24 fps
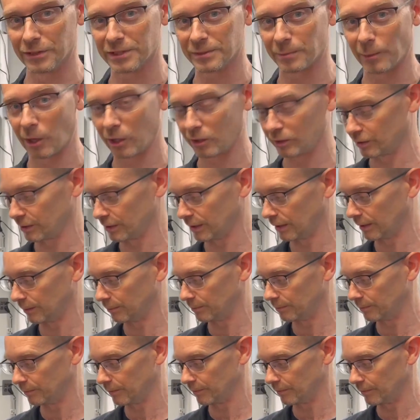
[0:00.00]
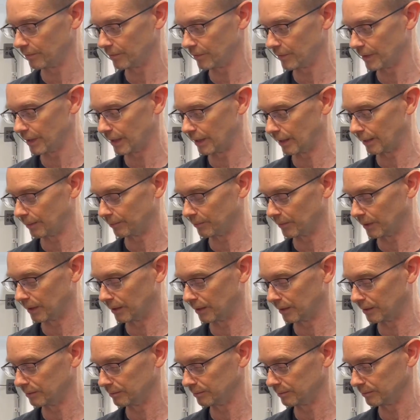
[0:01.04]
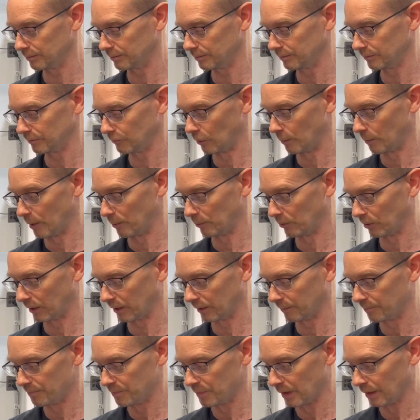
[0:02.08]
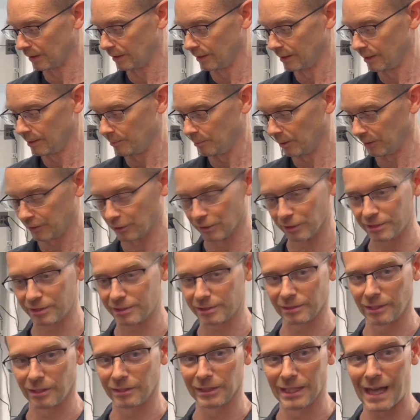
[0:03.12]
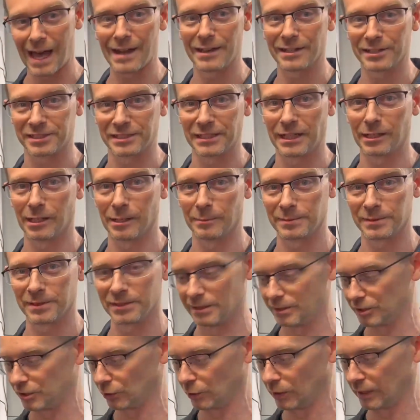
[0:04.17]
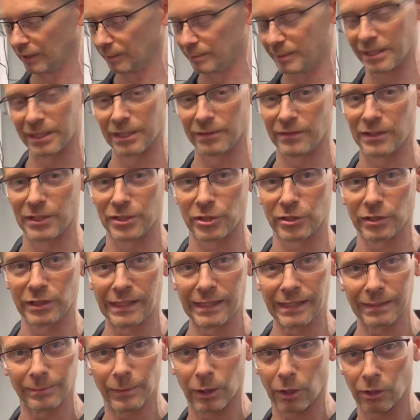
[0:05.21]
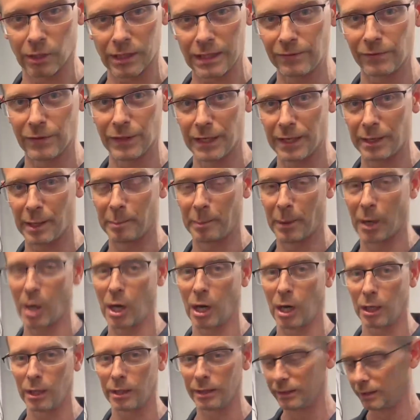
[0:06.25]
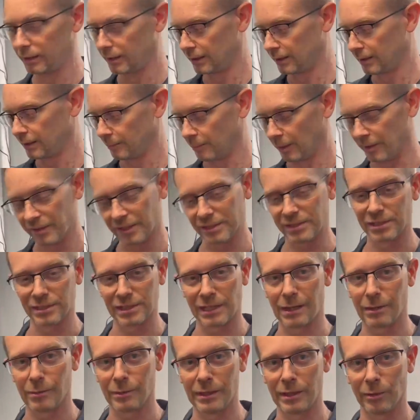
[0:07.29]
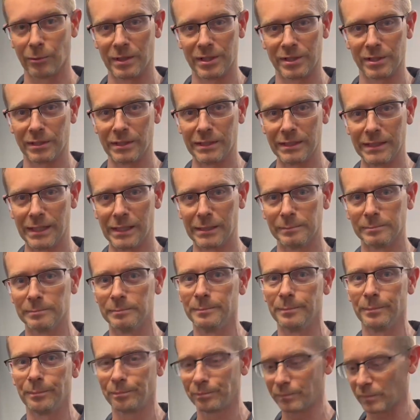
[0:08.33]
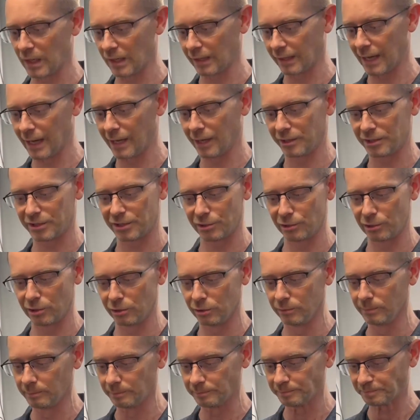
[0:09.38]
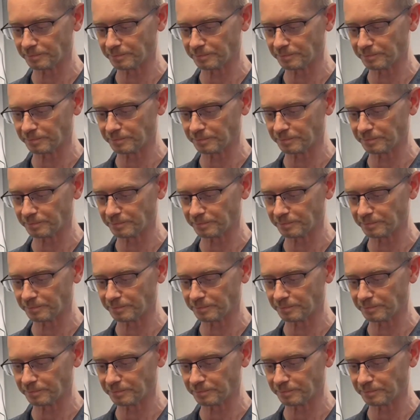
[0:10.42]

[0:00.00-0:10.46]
smaller than I'm, than I'm uh, remembering. But there's a lot of setups and doing them individually or even in a bar. But this is how we originally did It got us through,